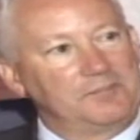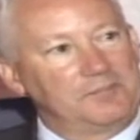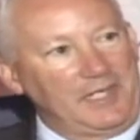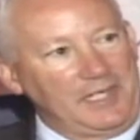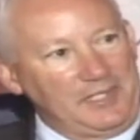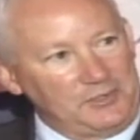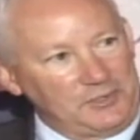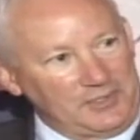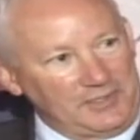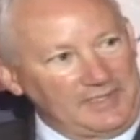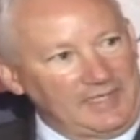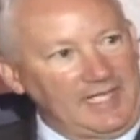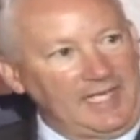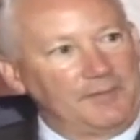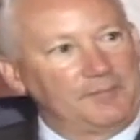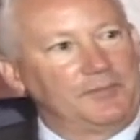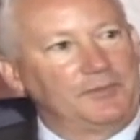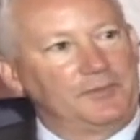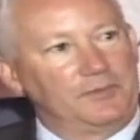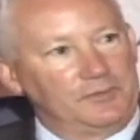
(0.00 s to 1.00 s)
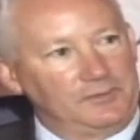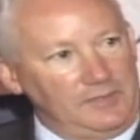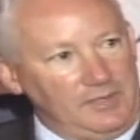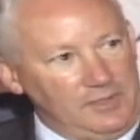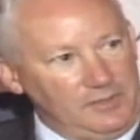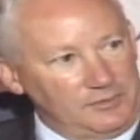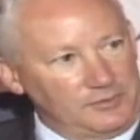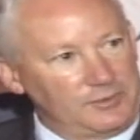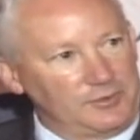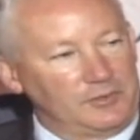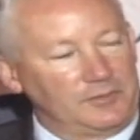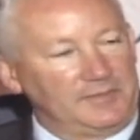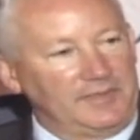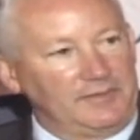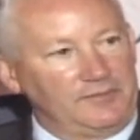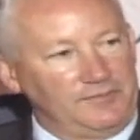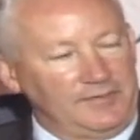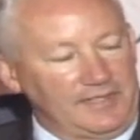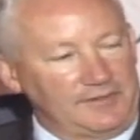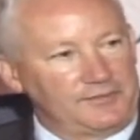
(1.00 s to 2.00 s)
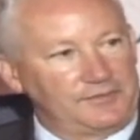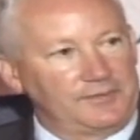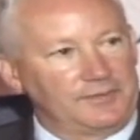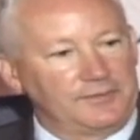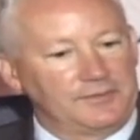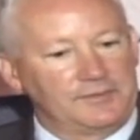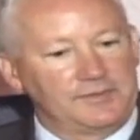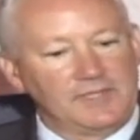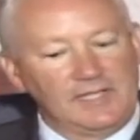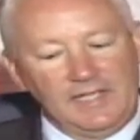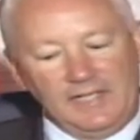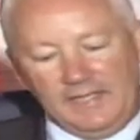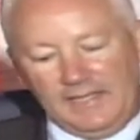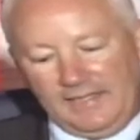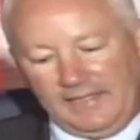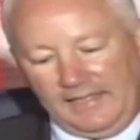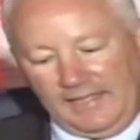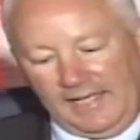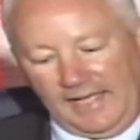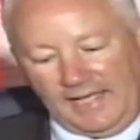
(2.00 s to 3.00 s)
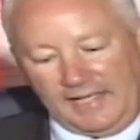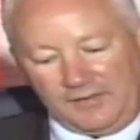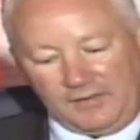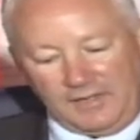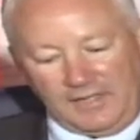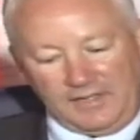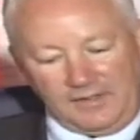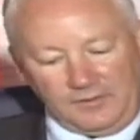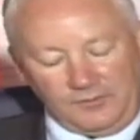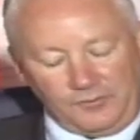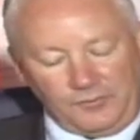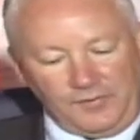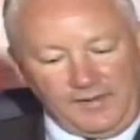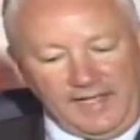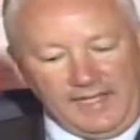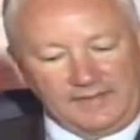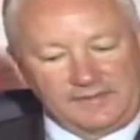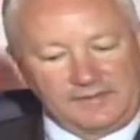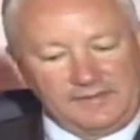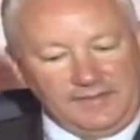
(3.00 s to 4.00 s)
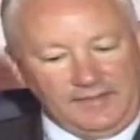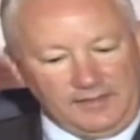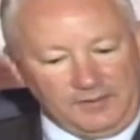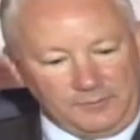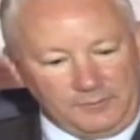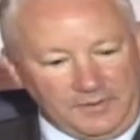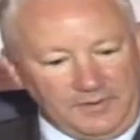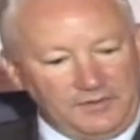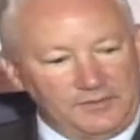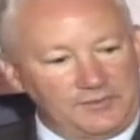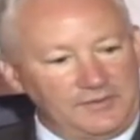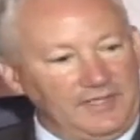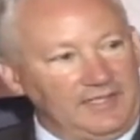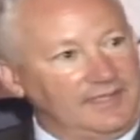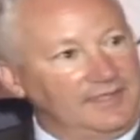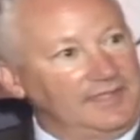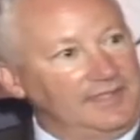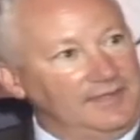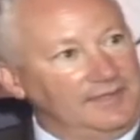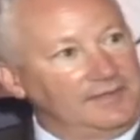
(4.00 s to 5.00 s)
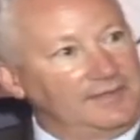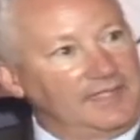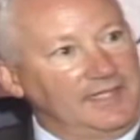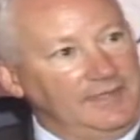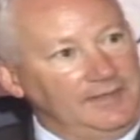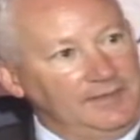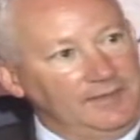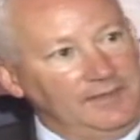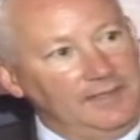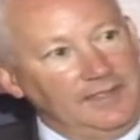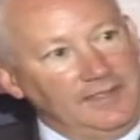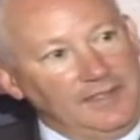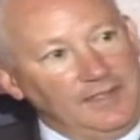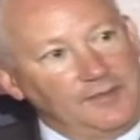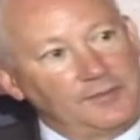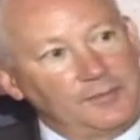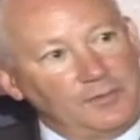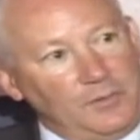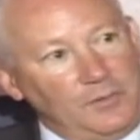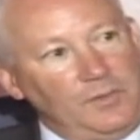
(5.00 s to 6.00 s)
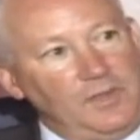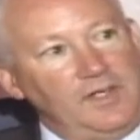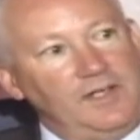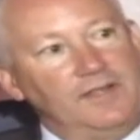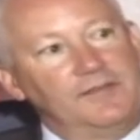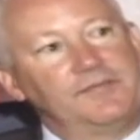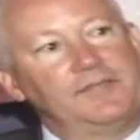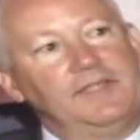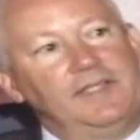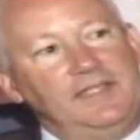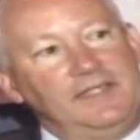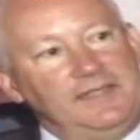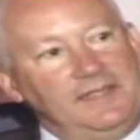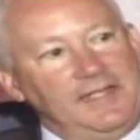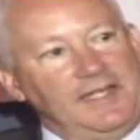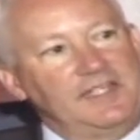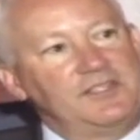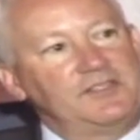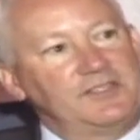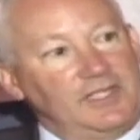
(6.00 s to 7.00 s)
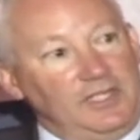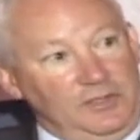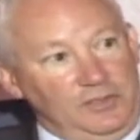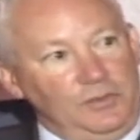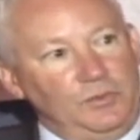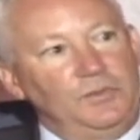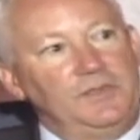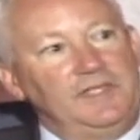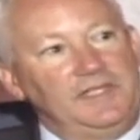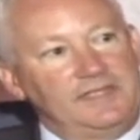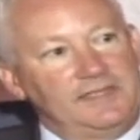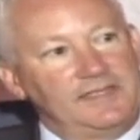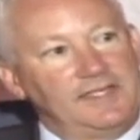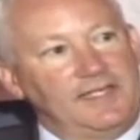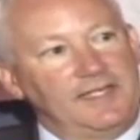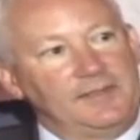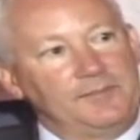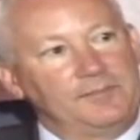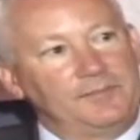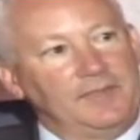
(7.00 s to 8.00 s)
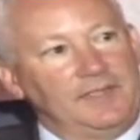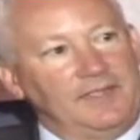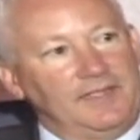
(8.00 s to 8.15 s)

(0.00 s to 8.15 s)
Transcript: patient capital, long-term investors. And in fact, real estate can throw off nice annuity-type